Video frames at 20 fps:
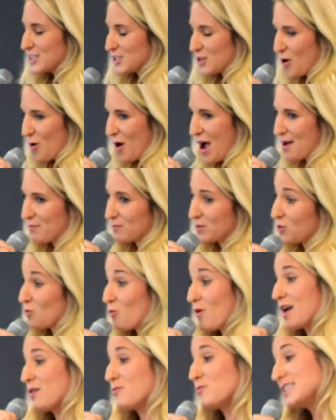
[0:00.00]
So um, the
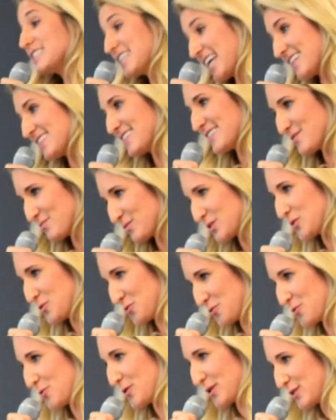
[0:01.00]
way we get them
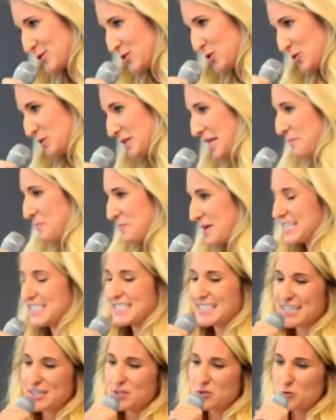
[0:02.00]
to to they
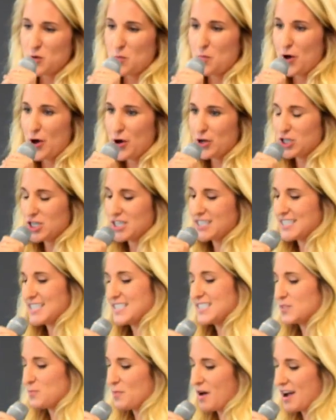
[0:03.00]
basically do the purchase
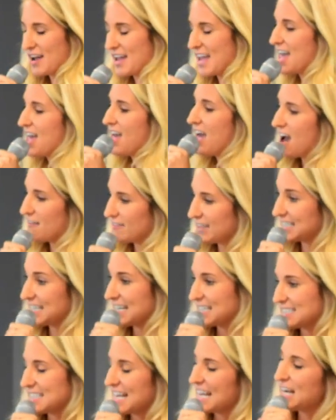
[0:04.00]
is by having
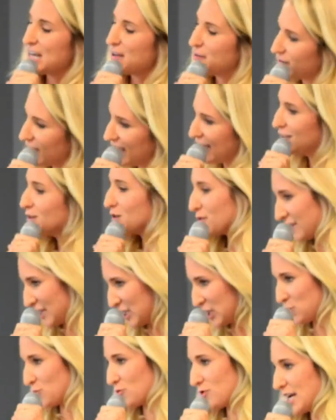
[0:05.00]
that daily feed of
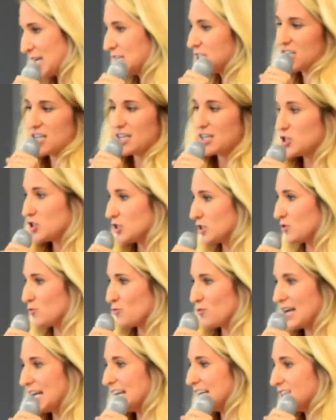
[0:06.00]
inspiration and just
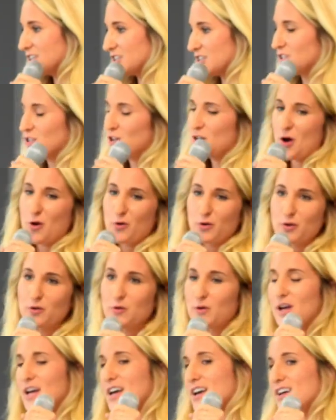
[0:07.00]
really just you know you
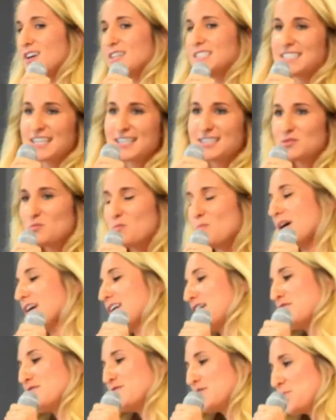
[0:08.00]
send them by
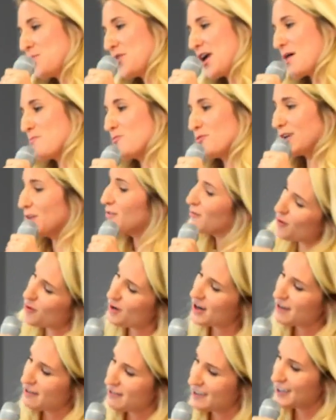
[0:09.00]
like 3 p.m. when you have
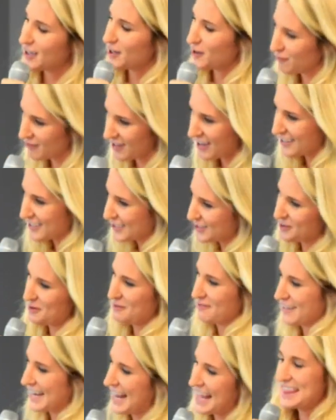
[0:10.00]
already feel like you've done sort
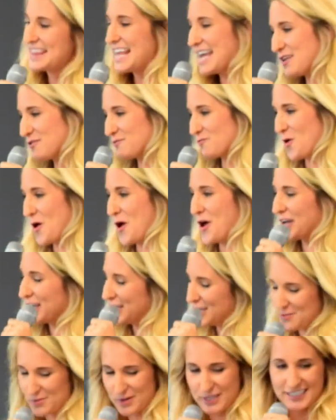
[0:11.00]
of a day of work
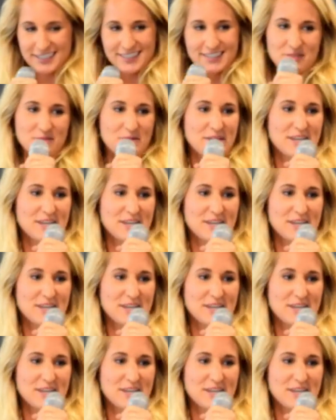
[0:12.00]
and you want to